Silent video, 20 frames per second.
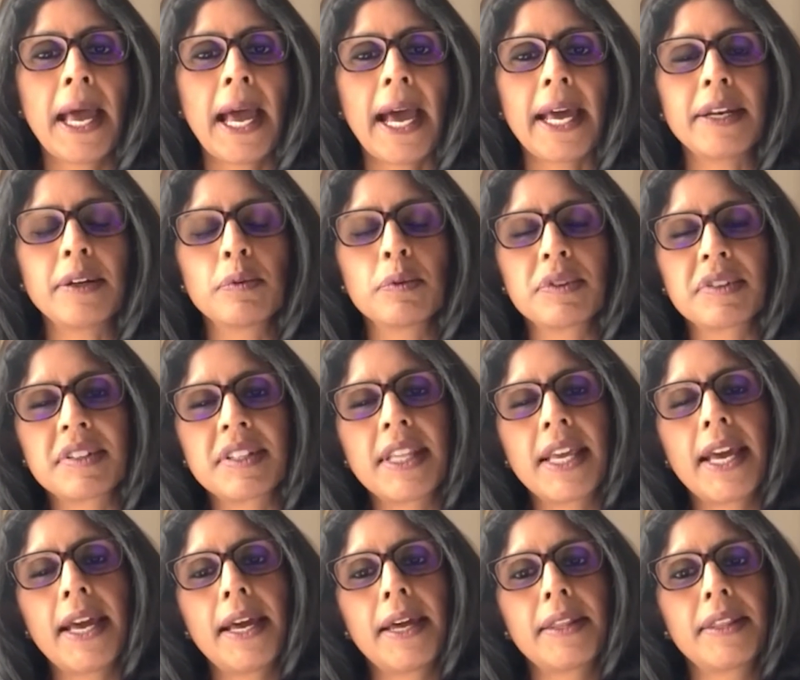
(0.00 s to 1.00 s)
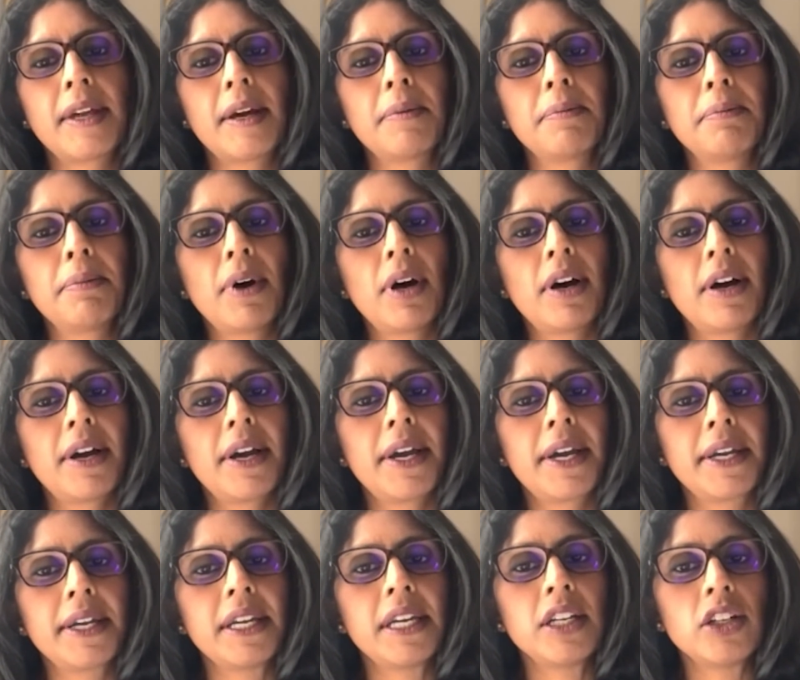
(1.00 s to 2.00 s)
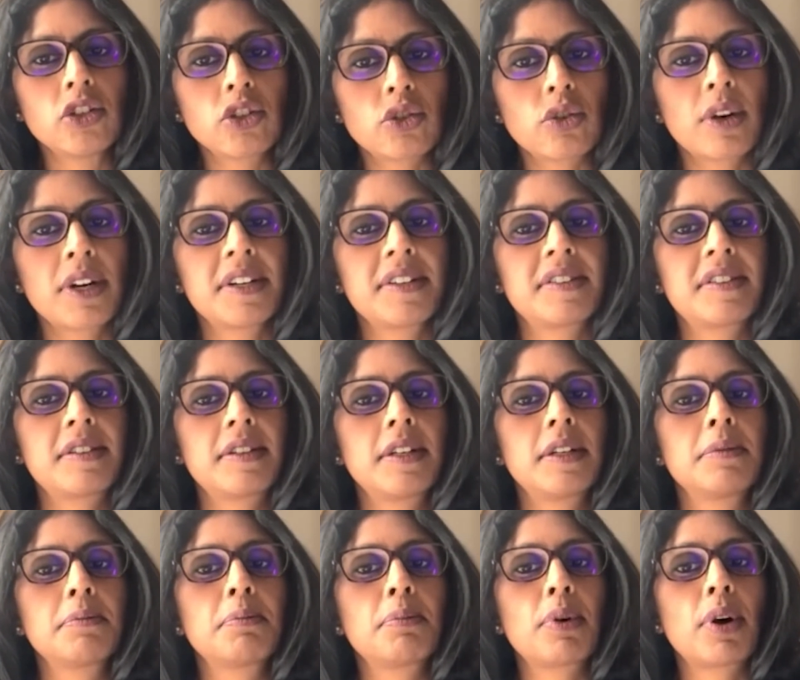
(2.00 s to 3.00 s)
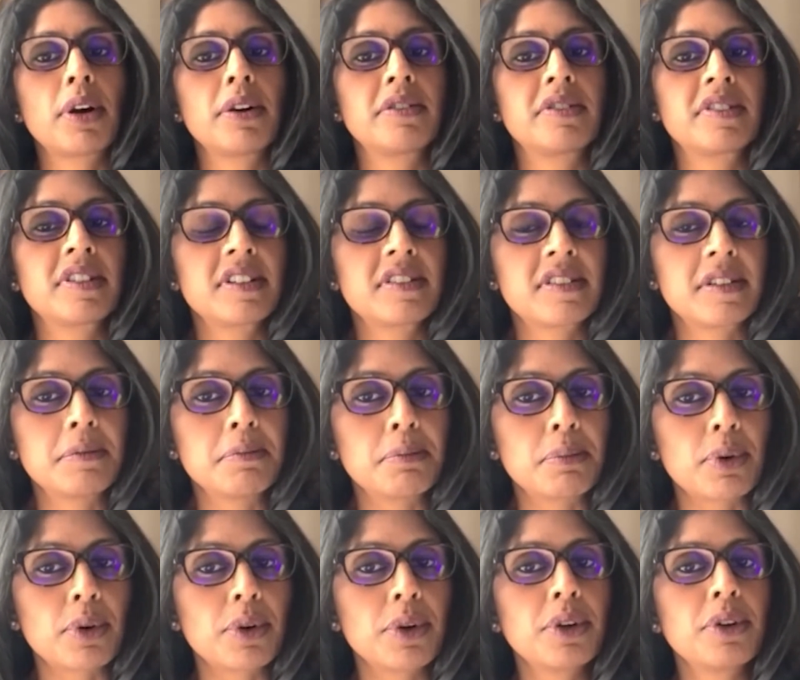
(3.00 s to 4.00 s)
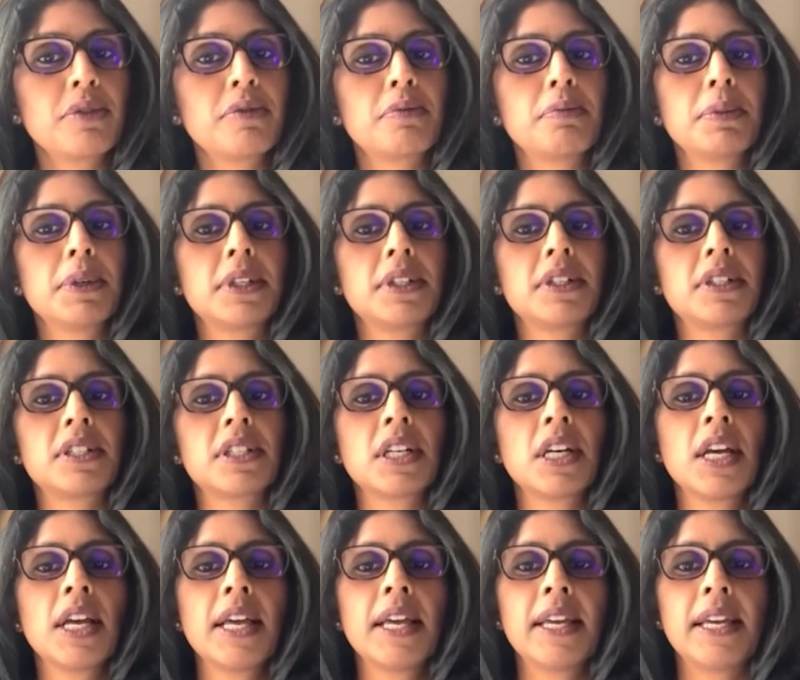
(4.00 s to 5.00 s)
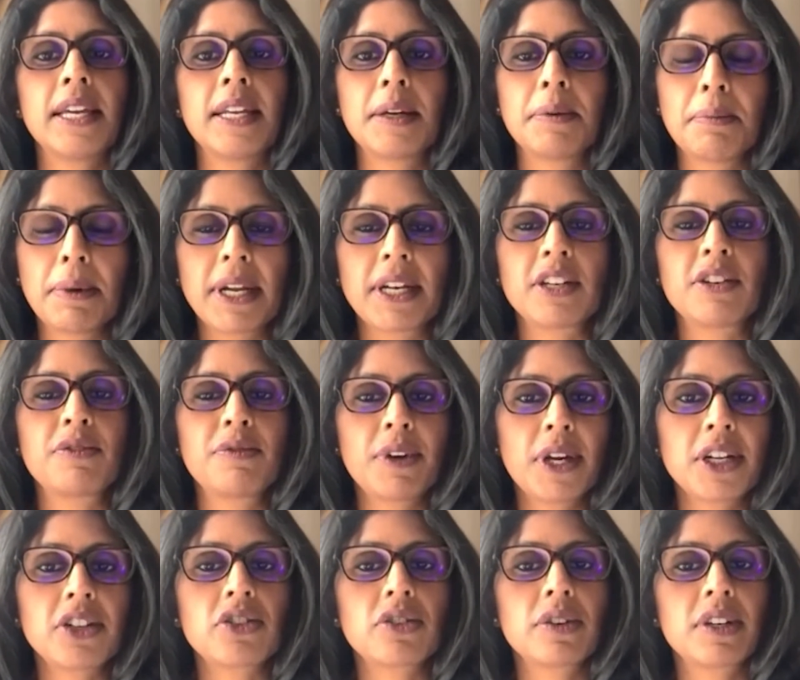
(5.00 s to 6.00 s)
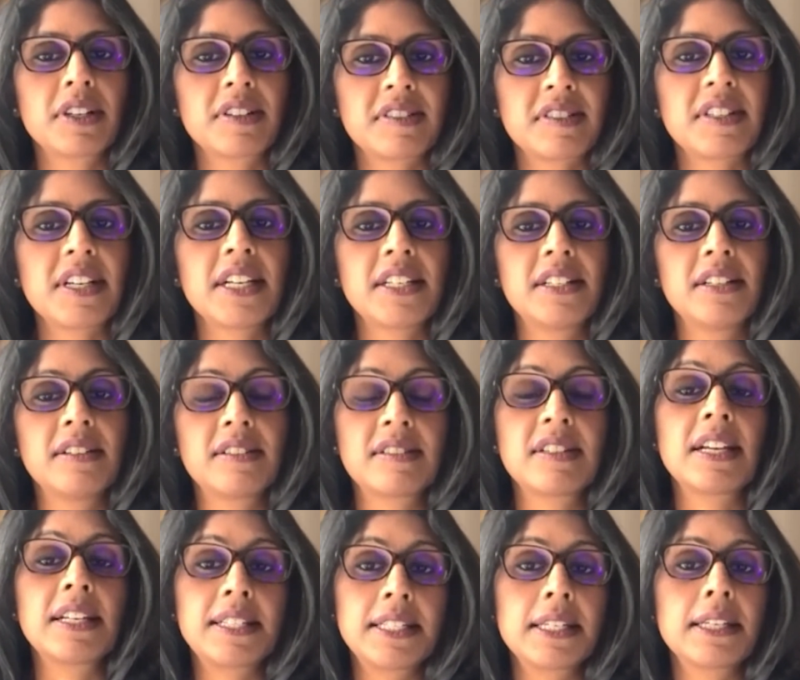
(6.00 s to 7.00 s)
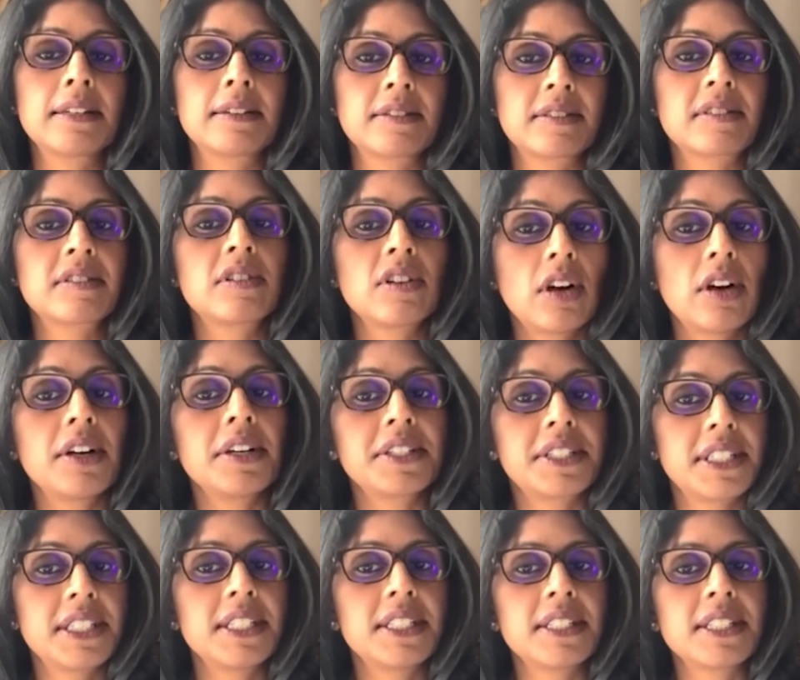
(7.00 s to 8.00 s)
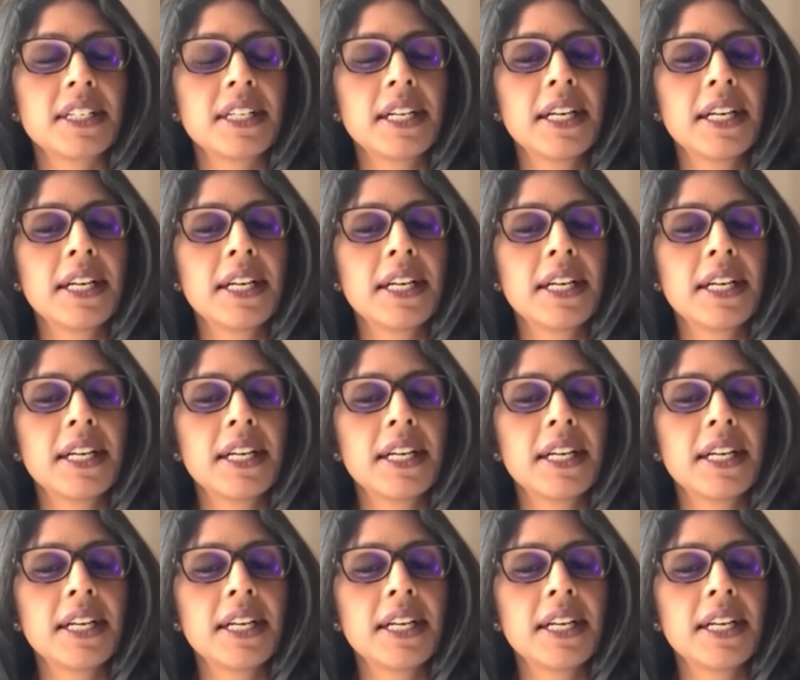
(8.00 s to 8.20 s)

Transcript: And it was there that my interest in process improvement in a manufacturing setting started.